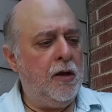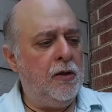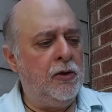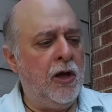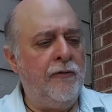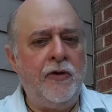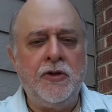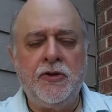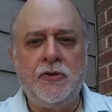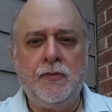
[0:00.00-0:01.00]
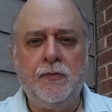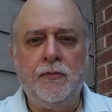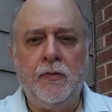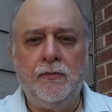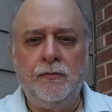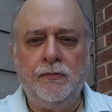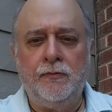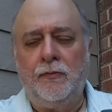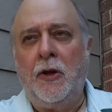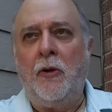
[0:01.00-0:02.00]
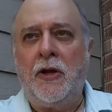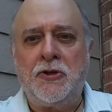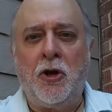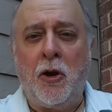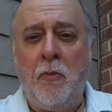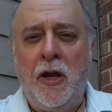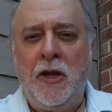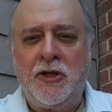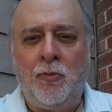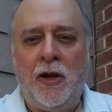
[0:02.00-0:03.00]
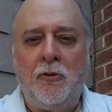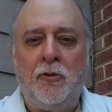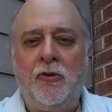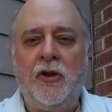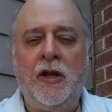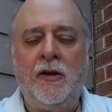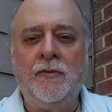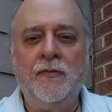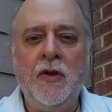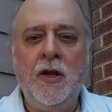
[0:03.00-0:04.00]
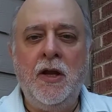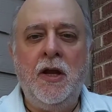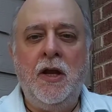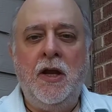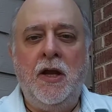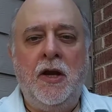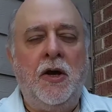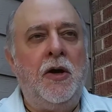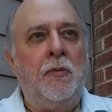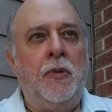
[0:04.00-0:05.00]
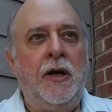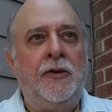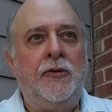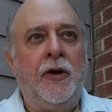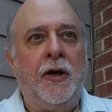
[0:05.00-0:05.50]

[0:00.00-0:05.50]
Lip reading: Love is, that song, a many splendored thing. But